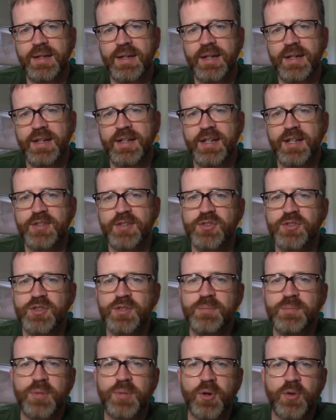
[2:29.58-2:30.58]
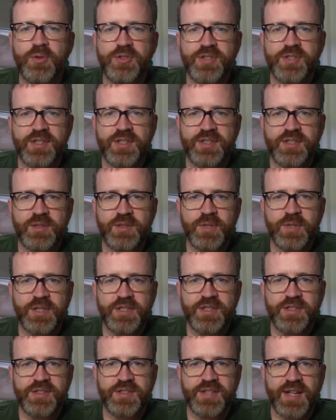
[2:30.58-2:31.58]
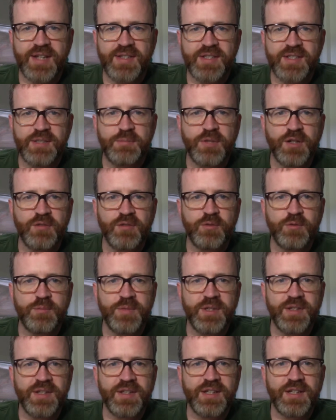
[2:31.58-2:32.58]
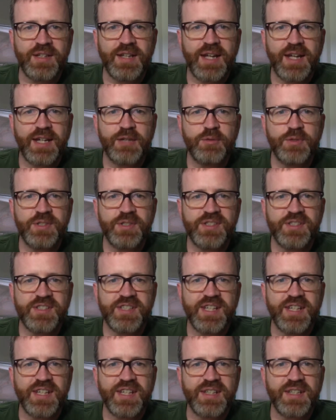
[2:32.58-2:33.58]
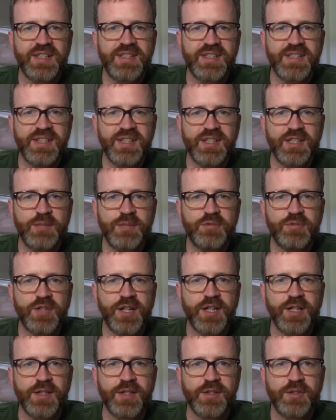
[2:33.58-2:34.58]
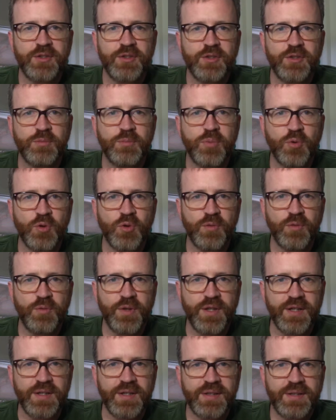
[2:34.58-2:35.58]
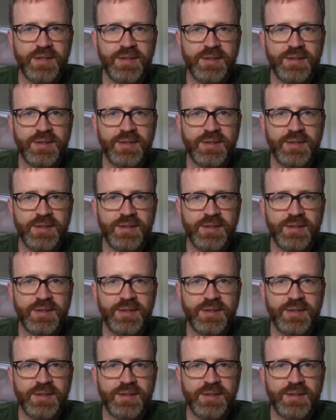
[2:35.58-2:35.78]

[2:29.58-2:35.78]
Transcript: An answer to both sets of questions asked above would be that language is innate. It's in the brain. You're born with it.